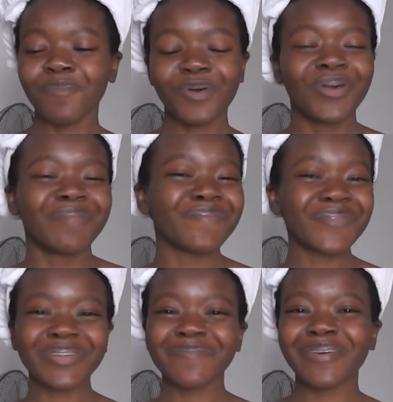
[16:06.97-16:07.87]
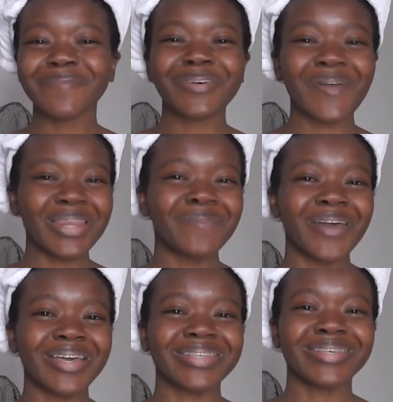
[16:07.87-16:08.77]
I'm not going to be able to go
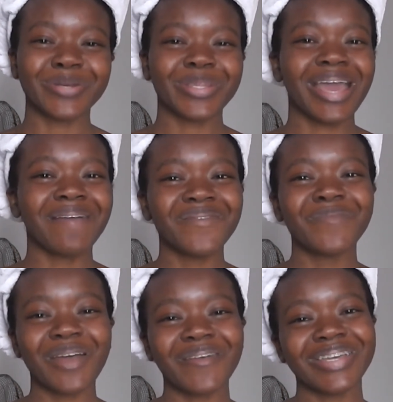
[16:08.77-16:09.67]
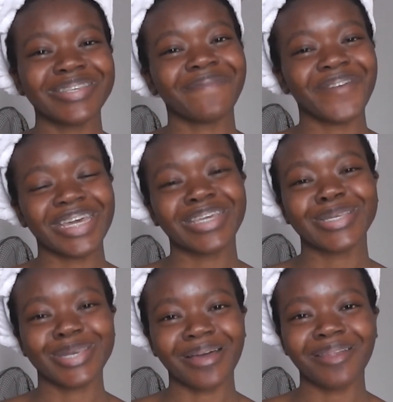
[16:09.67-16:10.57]
anywhere because literally everywhere is fucking
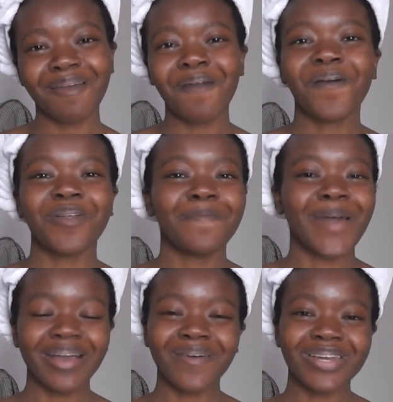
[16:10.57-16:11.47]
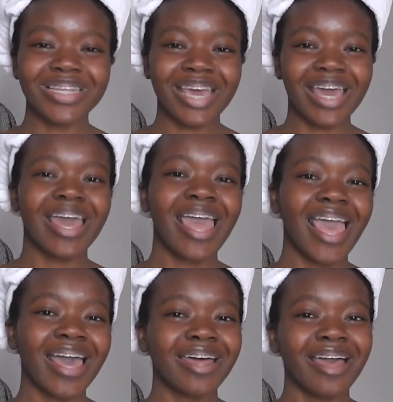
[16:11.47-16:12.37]
shut on a bank holiday
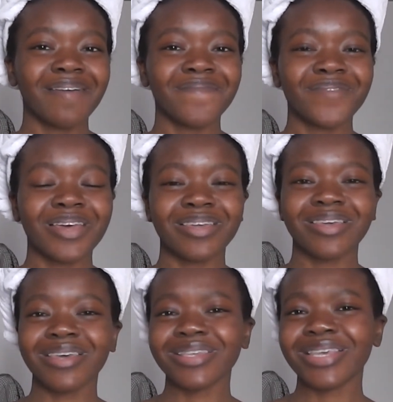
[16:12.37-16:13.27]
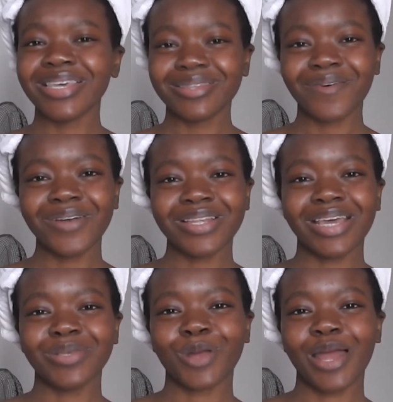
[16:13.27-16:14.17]
and I have like it's Easter
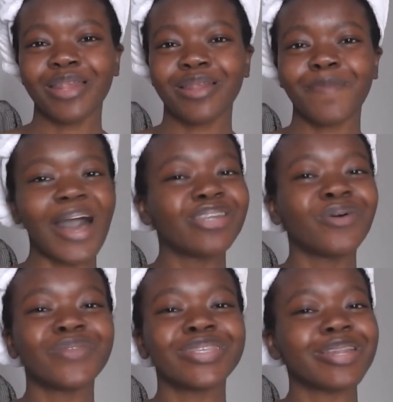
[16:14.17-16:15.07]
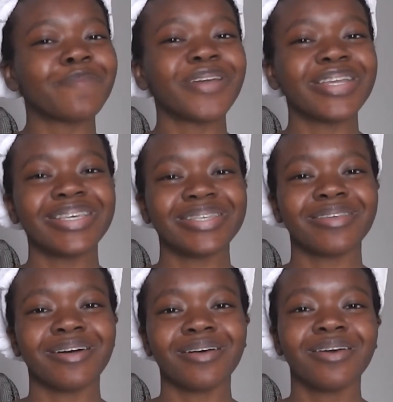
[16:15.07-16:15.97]
holidays right but I don't celebrate
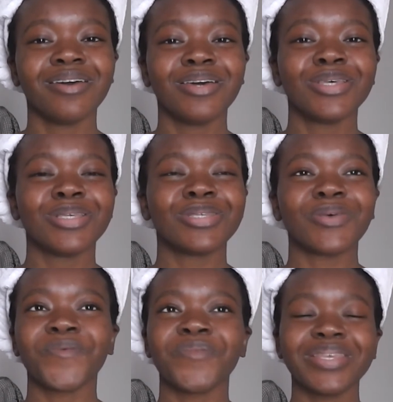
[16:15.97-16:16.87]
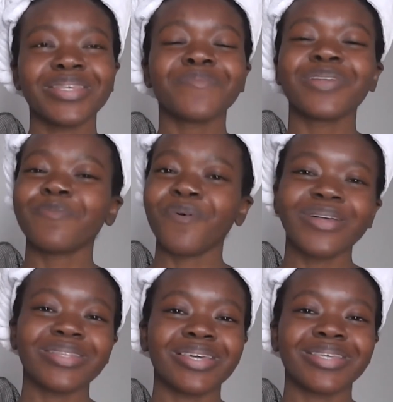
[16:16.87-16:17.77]
Easter so this is really
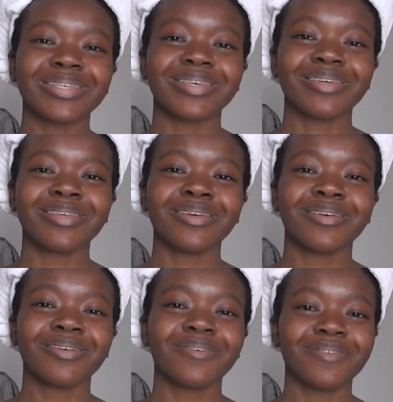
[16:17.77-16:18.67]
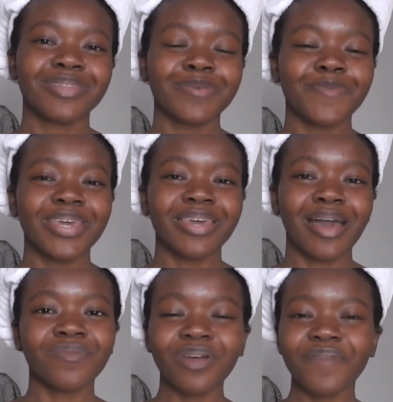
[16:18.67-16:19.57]
pointless to me
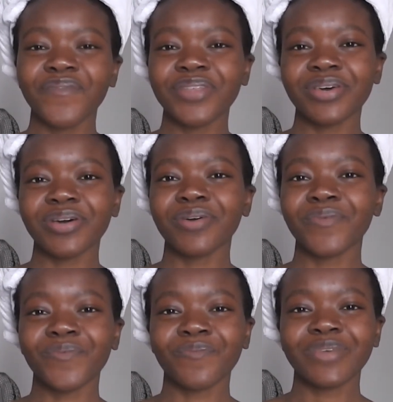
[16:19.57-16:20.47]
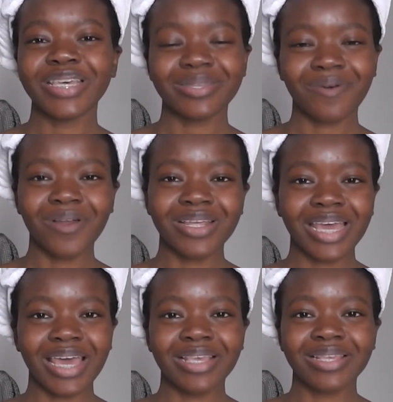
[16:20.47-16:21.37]
all over the Easter
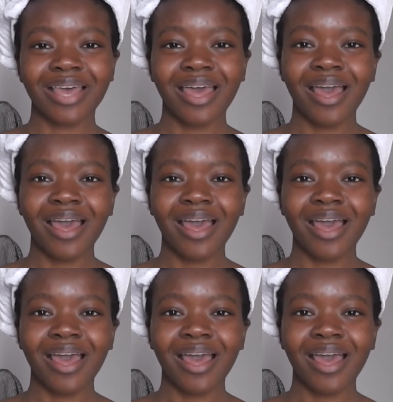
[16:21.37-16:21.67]
holidays,